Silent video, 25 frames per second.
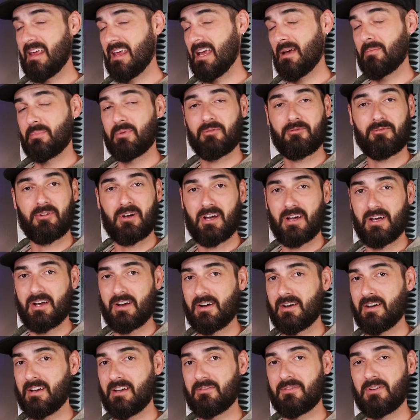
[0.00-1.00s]

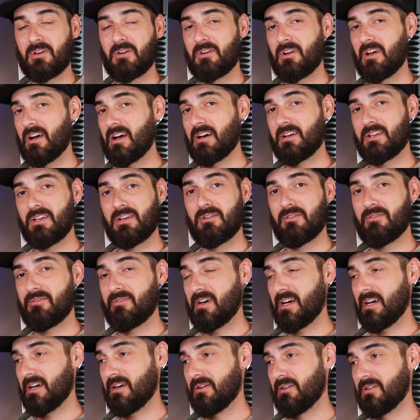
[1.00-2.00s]
amplifier if you're an
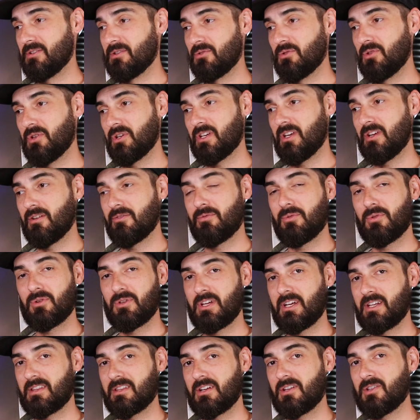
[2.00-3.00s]
audiophile and you're looking for
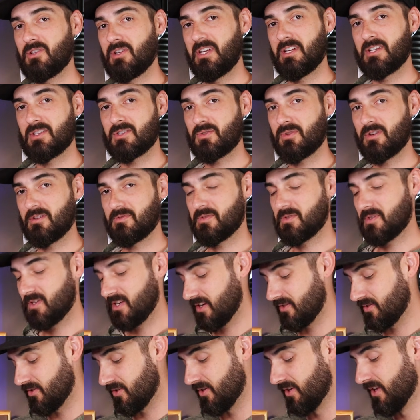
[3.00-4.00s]
like the cleanest crisp
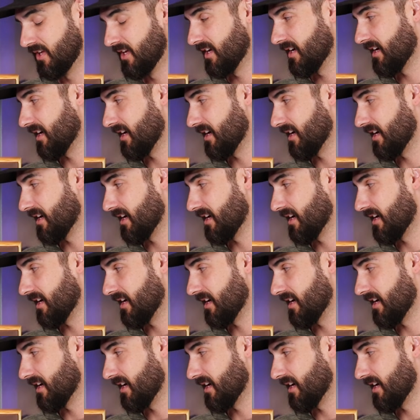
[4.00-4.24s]
signal.